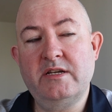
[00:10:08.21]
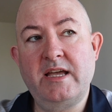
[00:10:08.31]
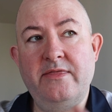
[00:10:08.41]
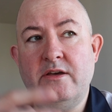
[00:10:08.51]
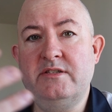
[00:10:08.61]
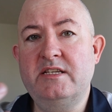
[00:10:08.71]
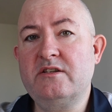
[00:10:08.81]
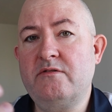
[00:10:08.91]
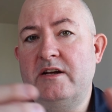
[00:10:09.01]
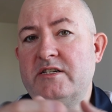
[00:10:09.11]
to get those
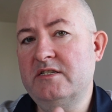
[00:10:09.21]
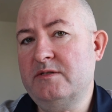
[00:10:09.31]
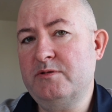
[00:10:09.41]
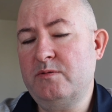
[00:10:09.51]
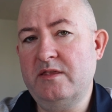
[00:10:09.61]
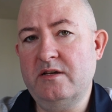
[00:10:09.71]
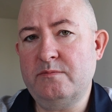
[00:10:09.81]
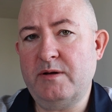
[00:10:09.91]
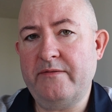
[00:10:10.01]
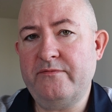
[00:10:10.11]
integrations between those
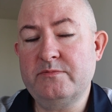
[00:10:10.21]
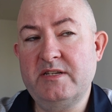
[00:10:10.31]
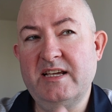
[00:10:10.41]
platforms.